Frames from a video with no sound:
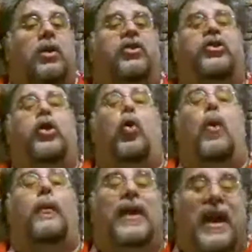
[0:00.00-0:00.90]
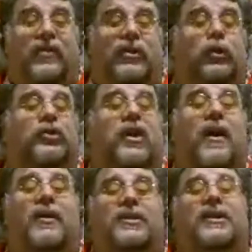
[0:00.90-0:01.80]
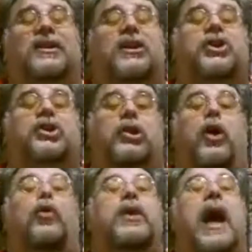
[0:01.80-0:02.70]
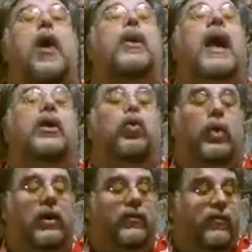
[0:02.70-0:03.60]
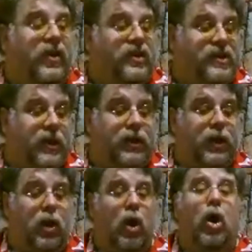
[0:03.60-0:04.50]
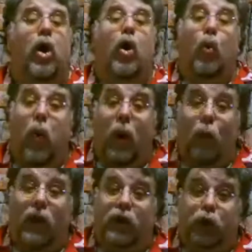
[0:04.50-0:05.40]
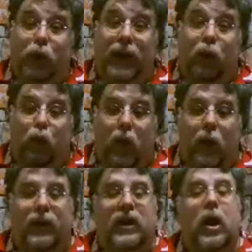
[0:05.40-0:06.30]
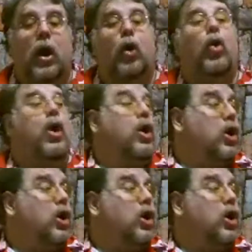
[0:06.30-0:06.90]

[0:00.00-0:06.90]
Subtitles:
So what we have to do is constantly slow down and revisit what we're doing and what we know.